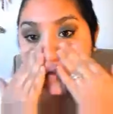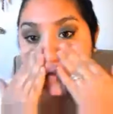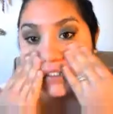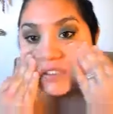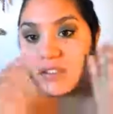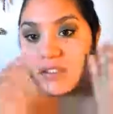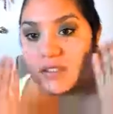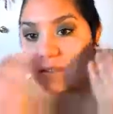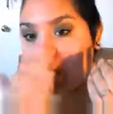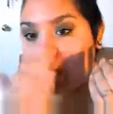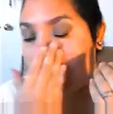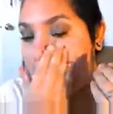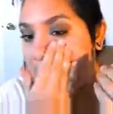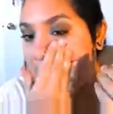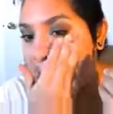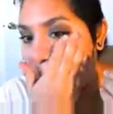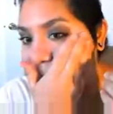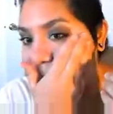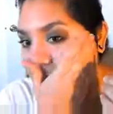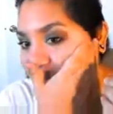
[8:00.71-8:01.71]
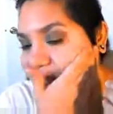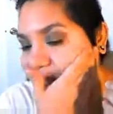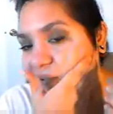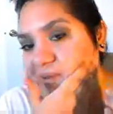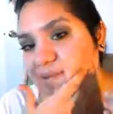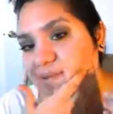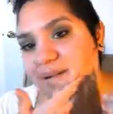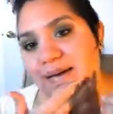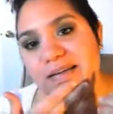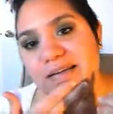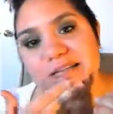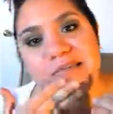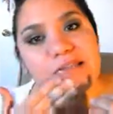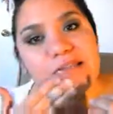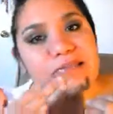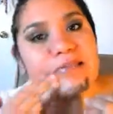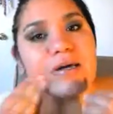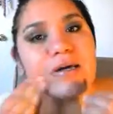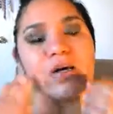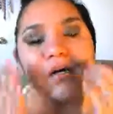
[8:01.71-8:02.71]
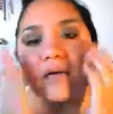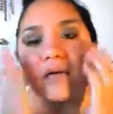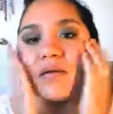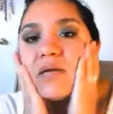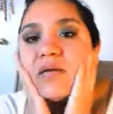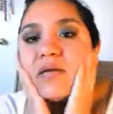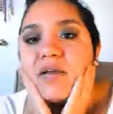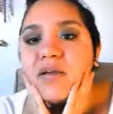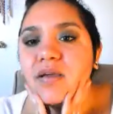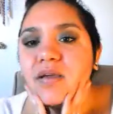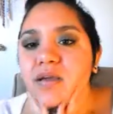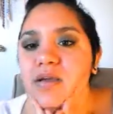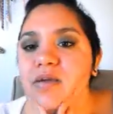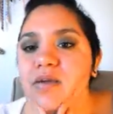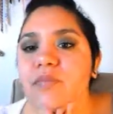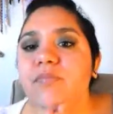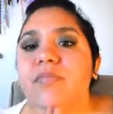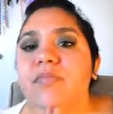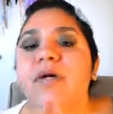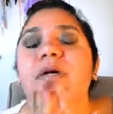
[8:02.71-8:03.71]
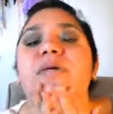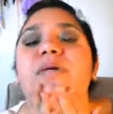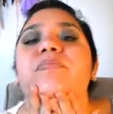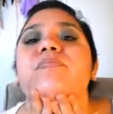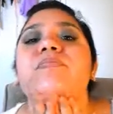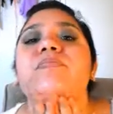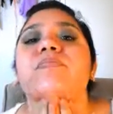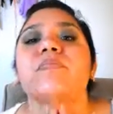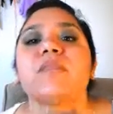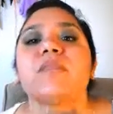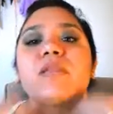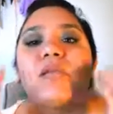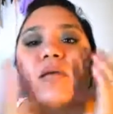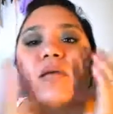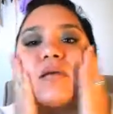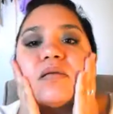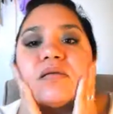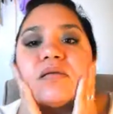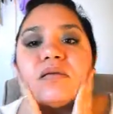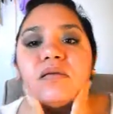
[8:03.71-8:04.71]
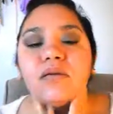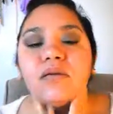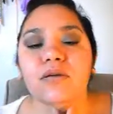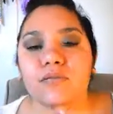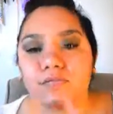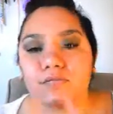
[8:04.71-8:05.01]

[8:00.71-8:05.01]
And so it may not last as long, but, you know,